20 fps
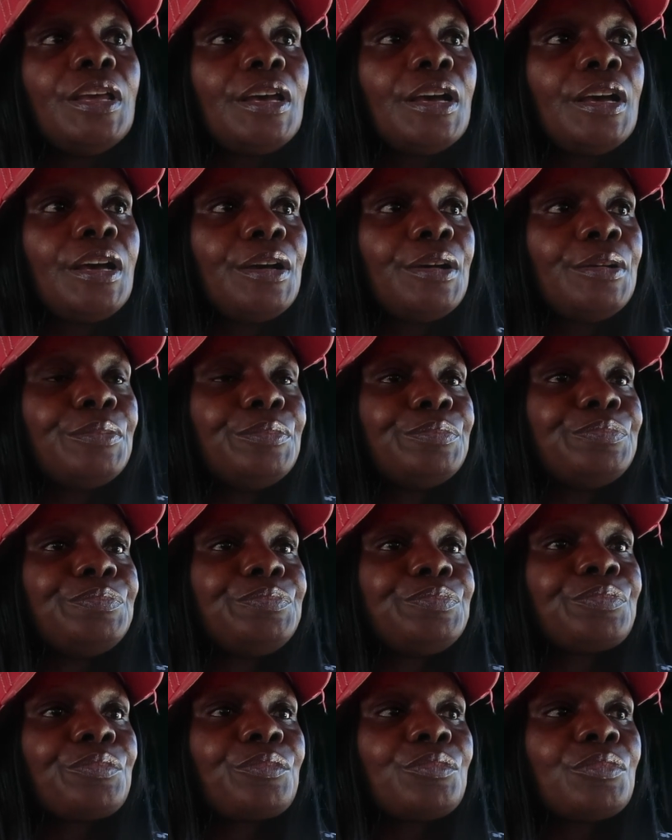um,
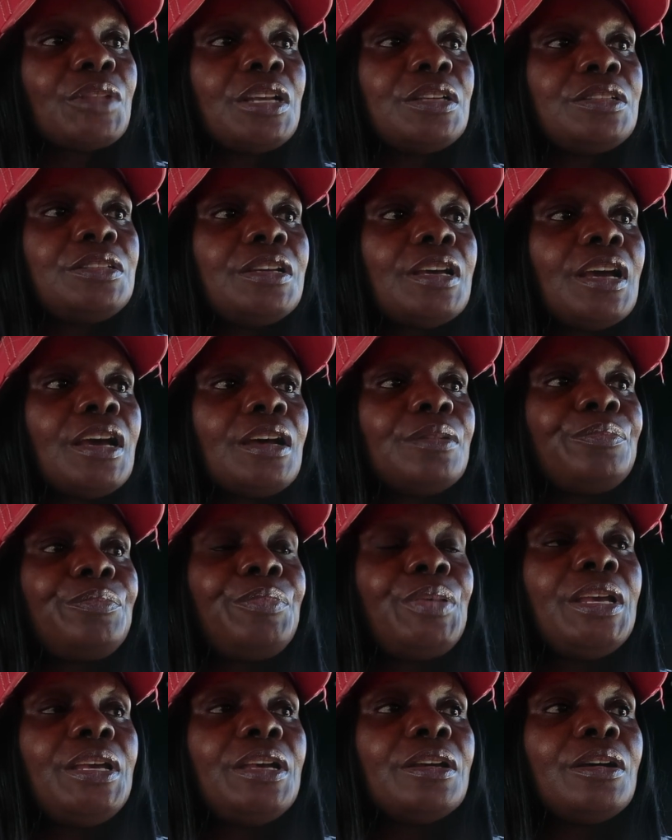she got
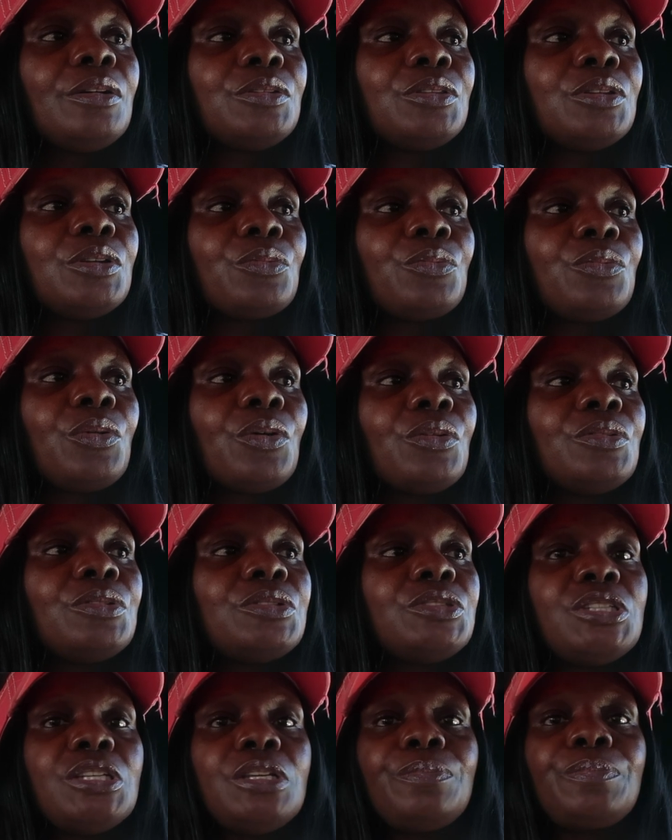pink the
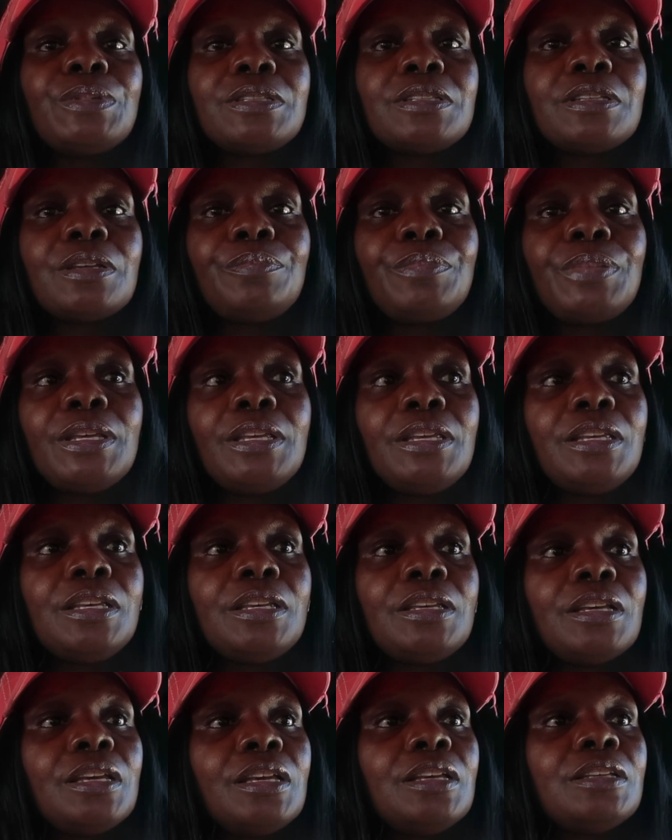word jeep is in
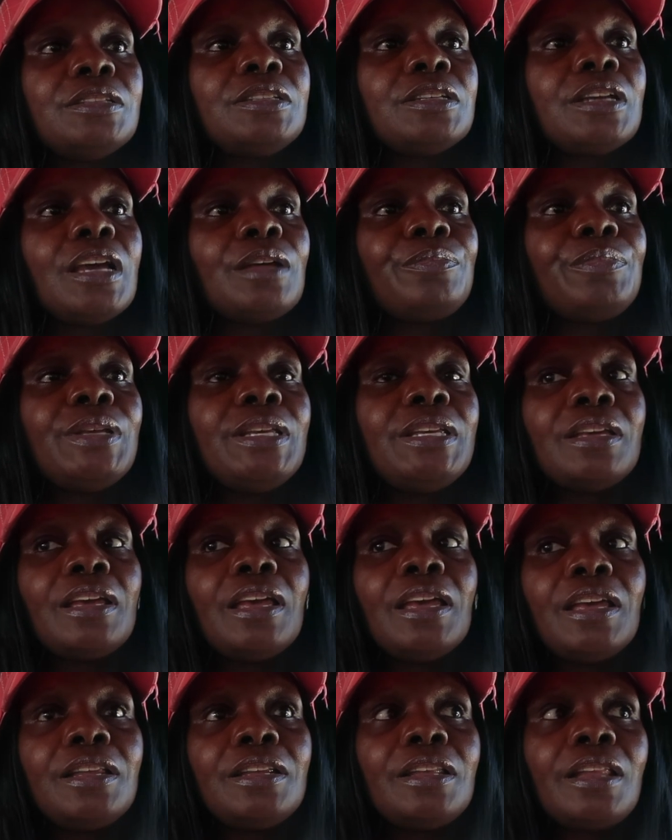pink and she got pink
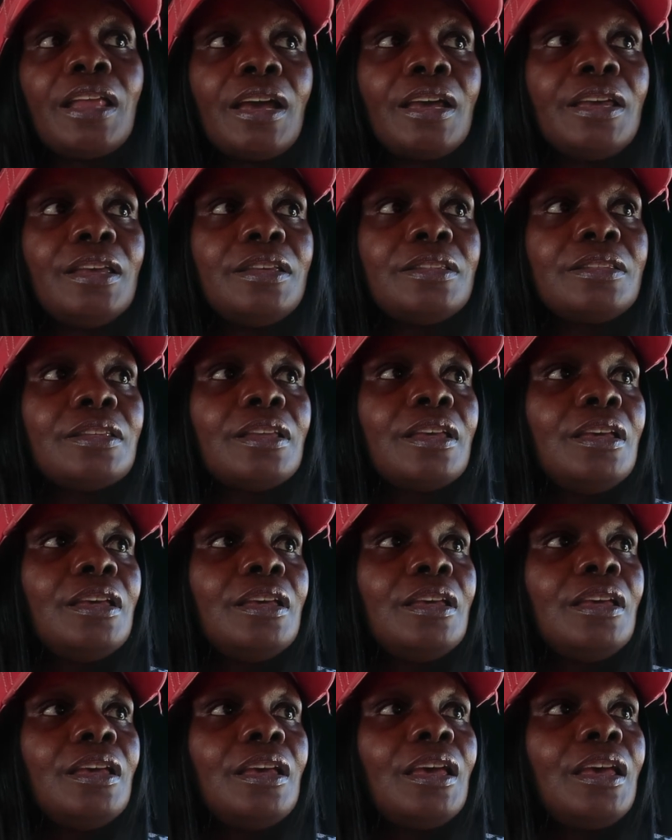headlights
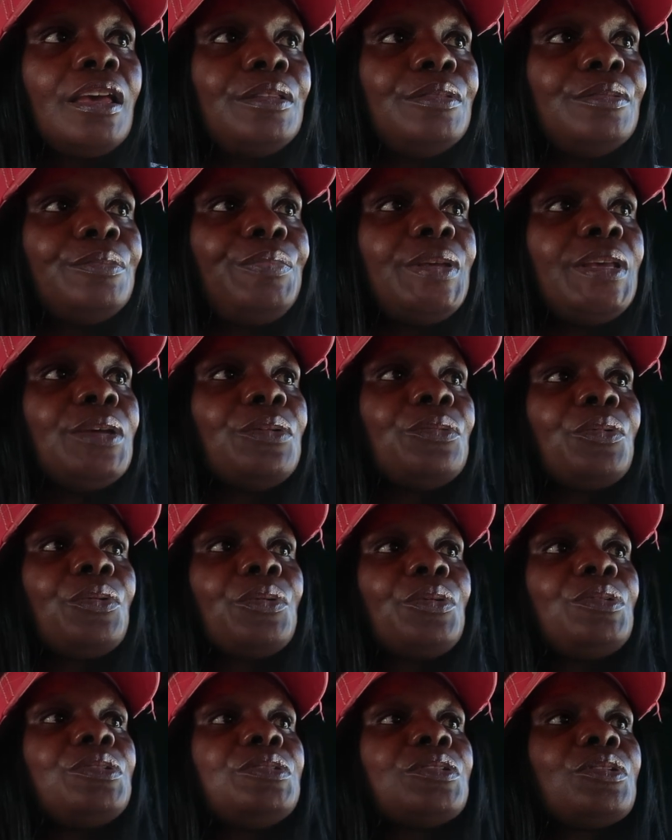and pink
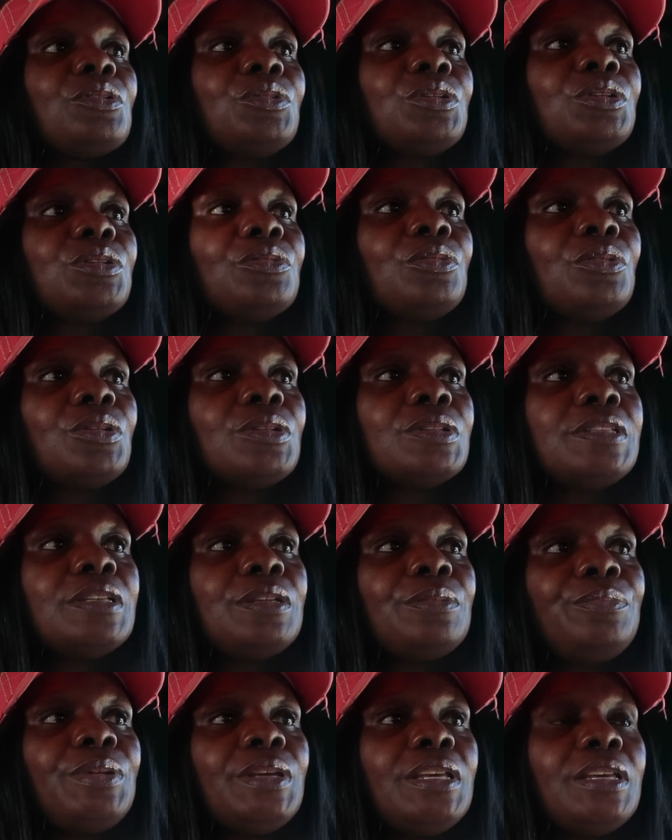words going across
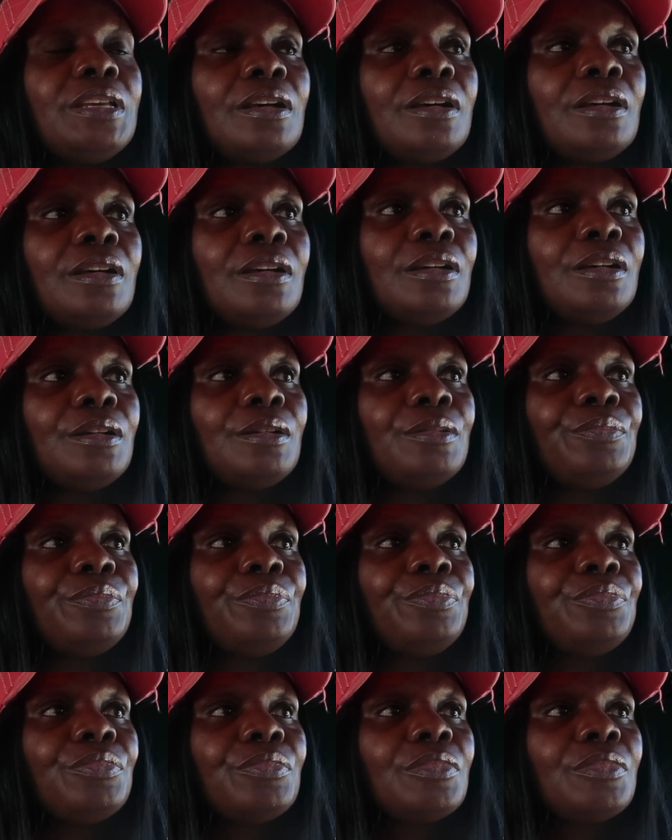it pink um,